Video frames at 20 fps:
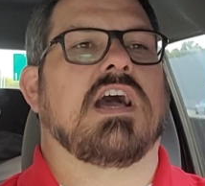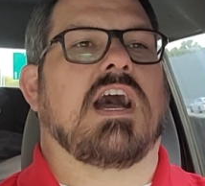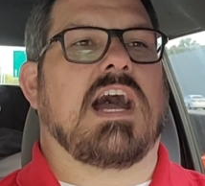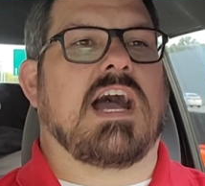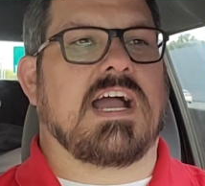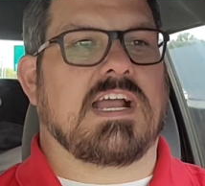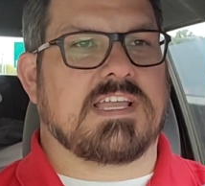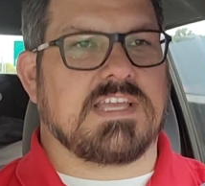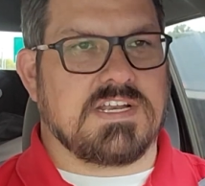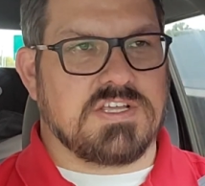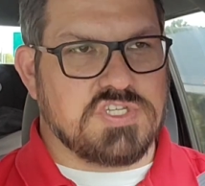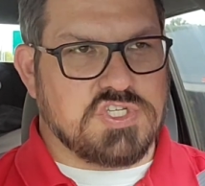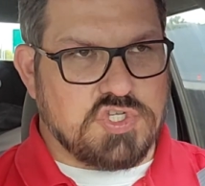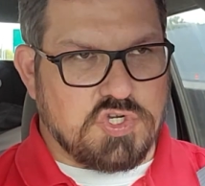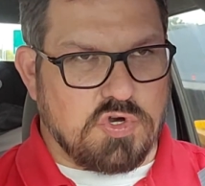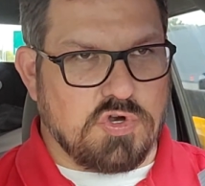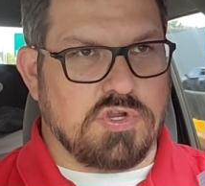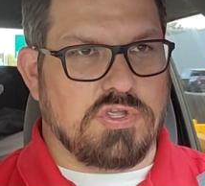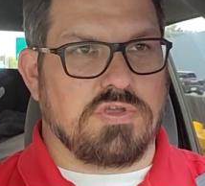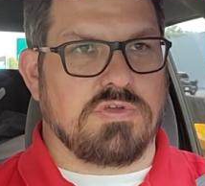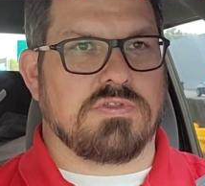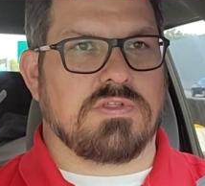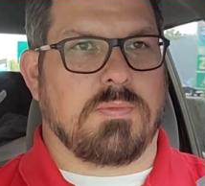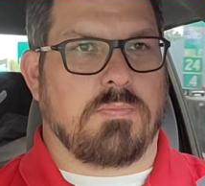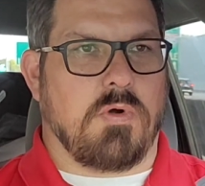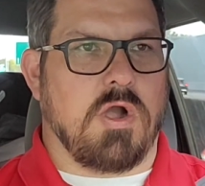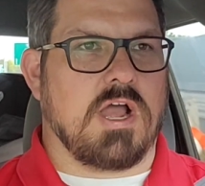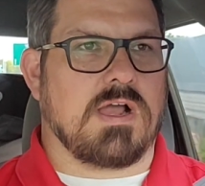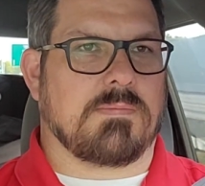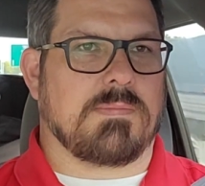I can assure you
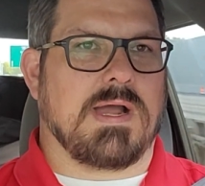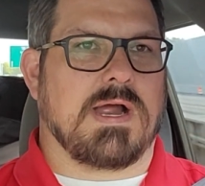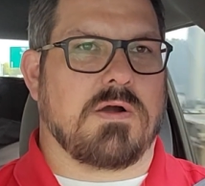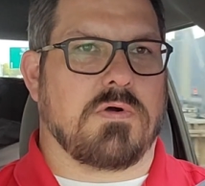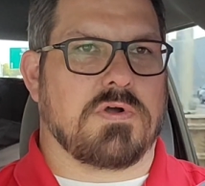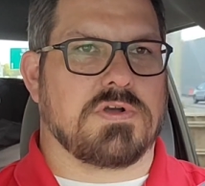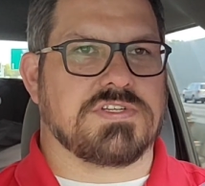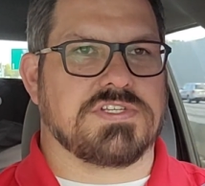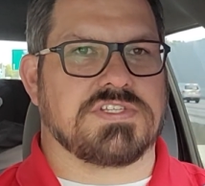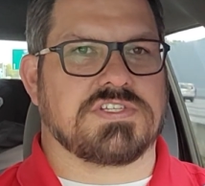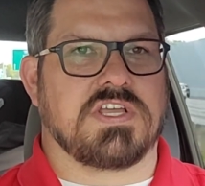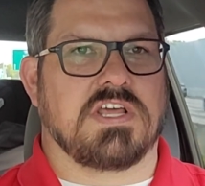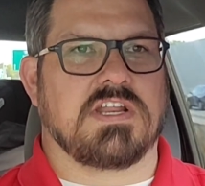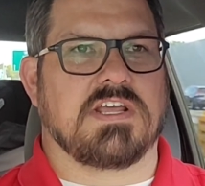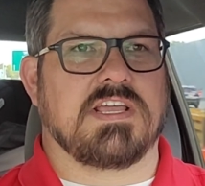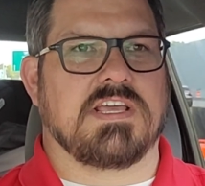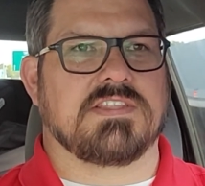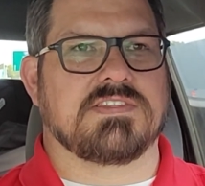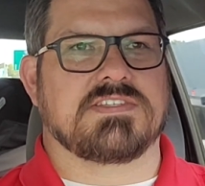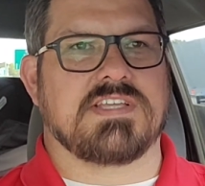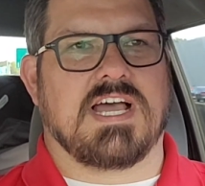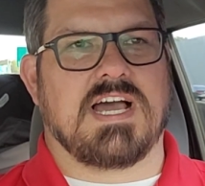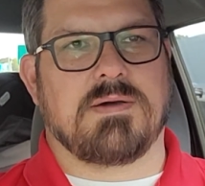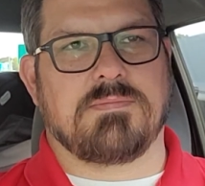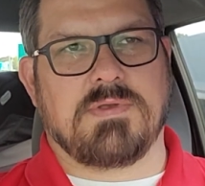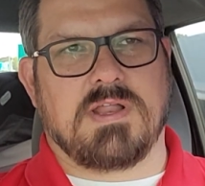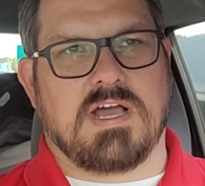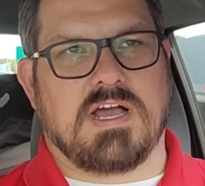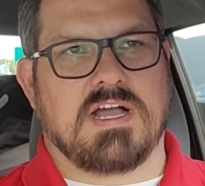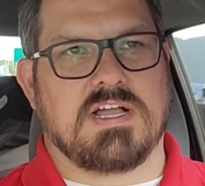that Brock Bowers is going to get
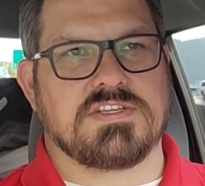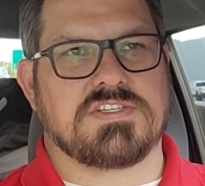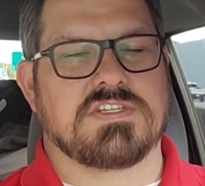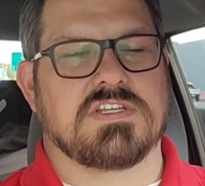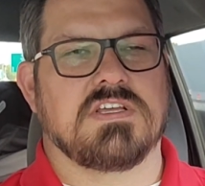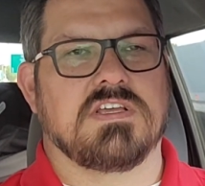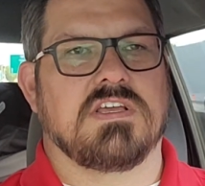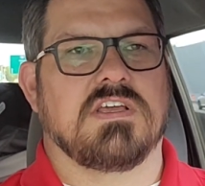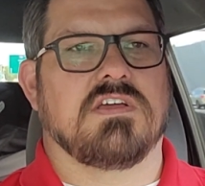top notch,